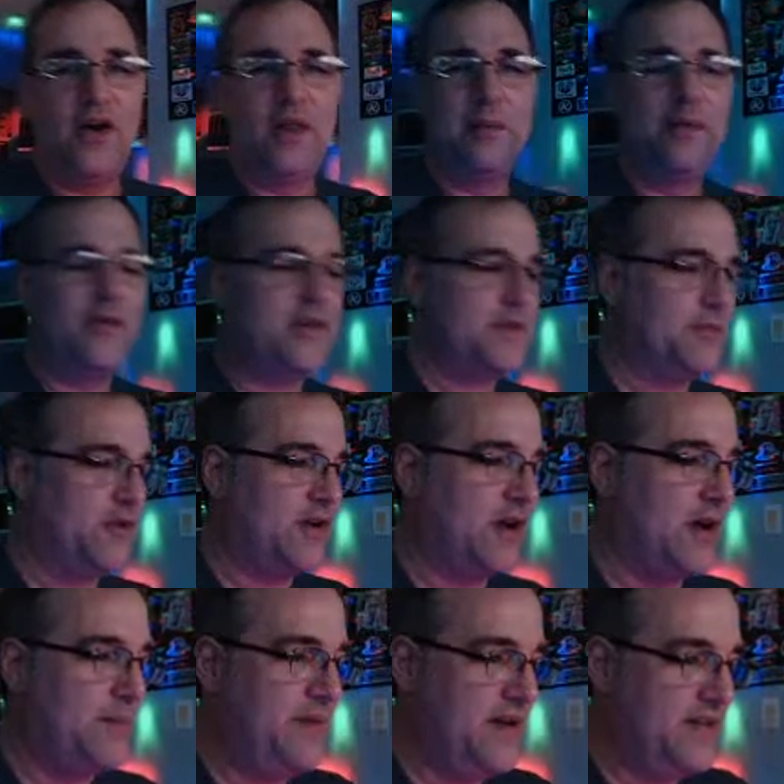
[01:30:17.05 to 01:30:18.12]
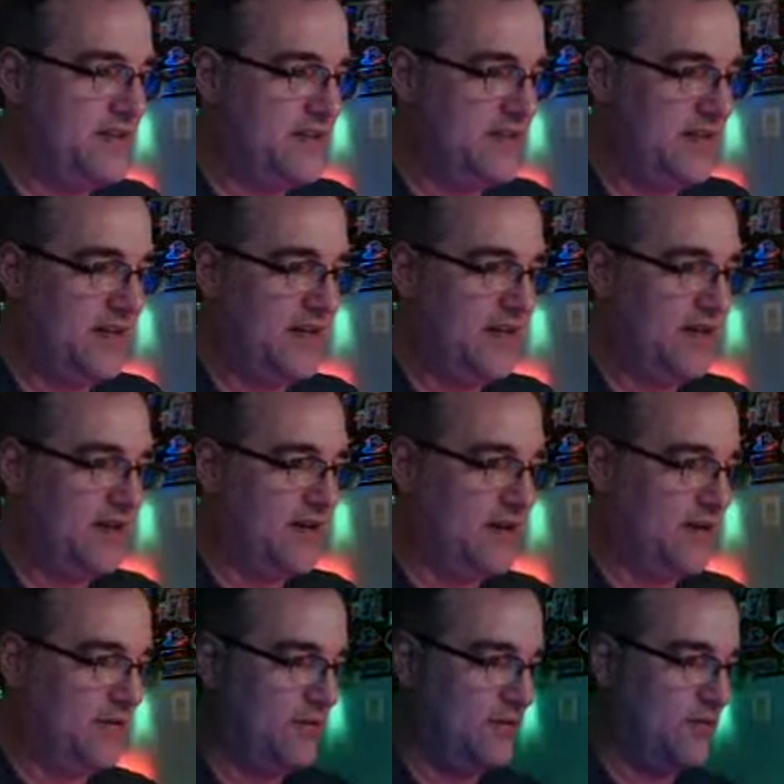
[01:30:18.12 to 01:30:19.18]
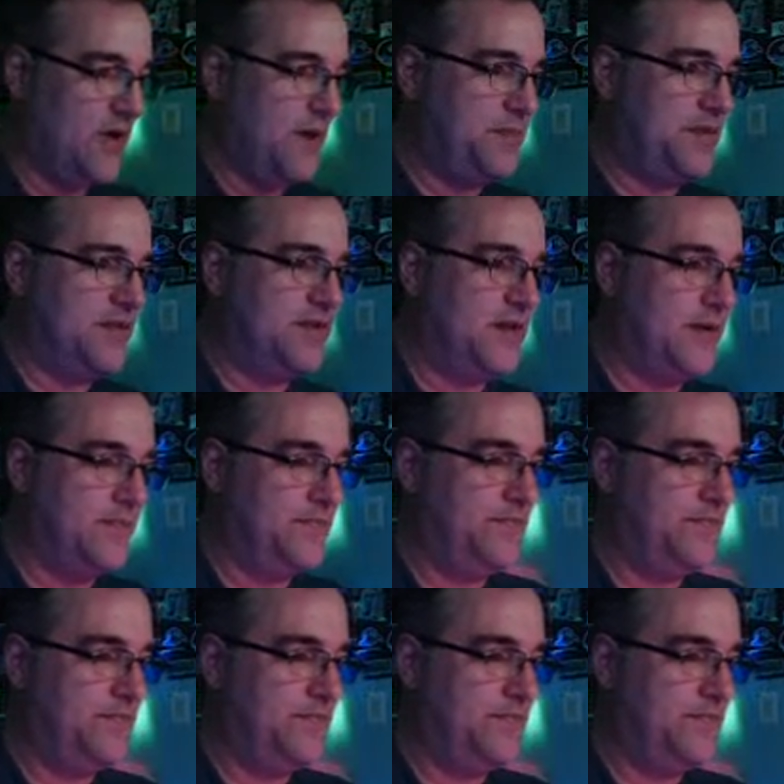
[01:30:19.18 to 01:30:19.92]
let me read some more comments, and we'll wrap this up.